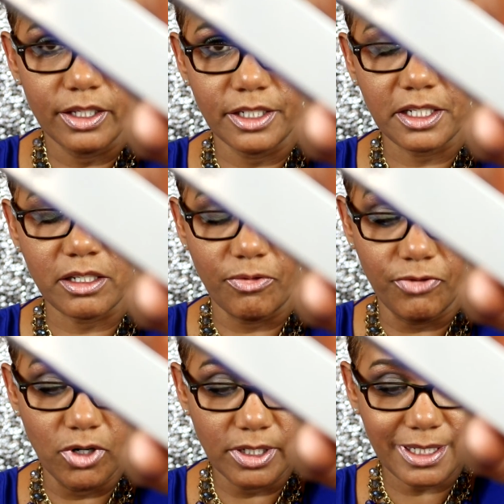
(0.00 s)
This is a
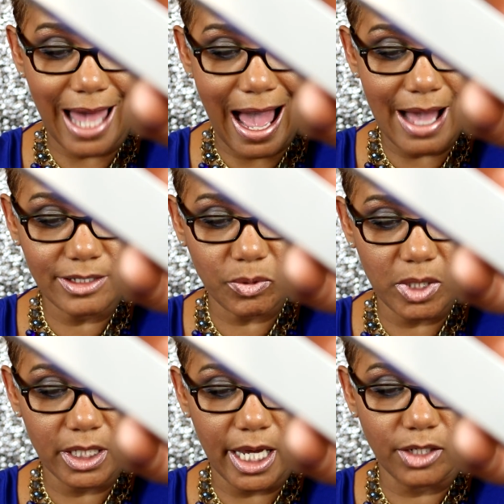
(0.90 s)
full size
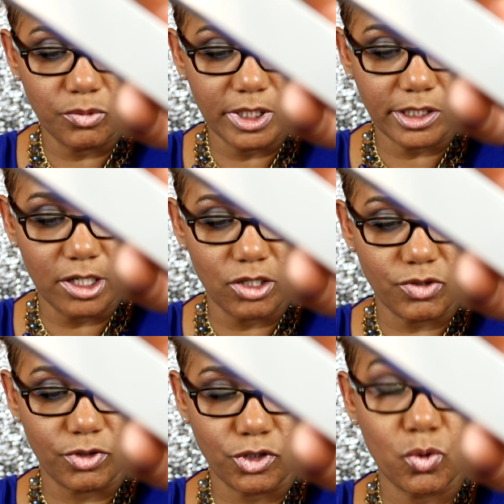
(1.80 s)
one, and it
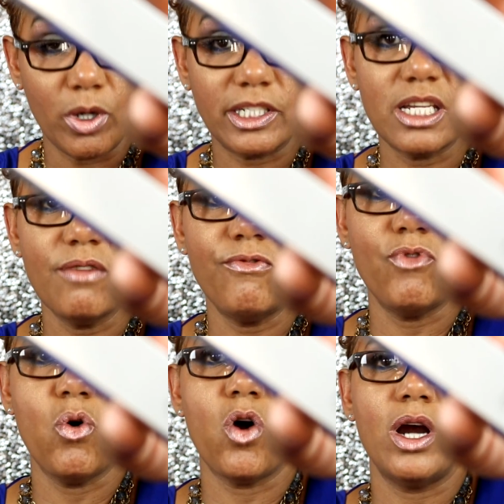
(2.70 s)
retails for
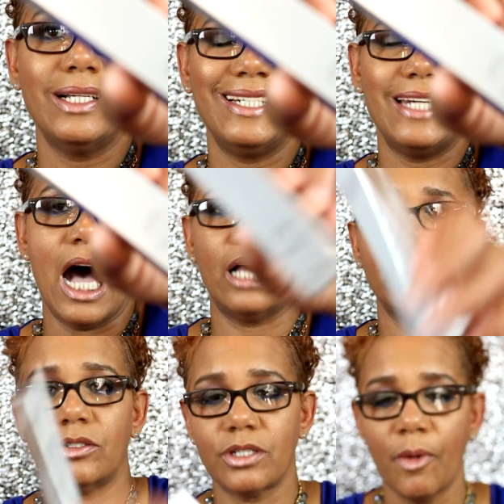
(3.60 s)

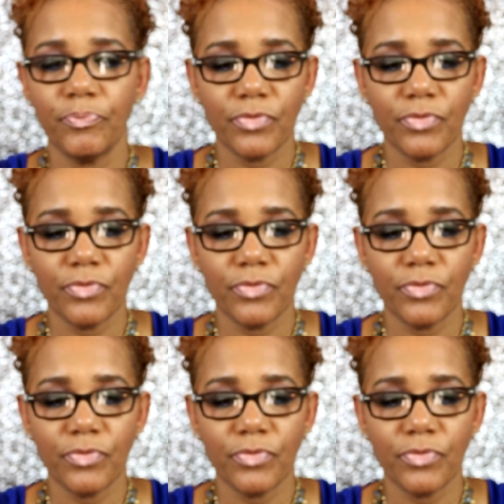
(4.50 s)
$24.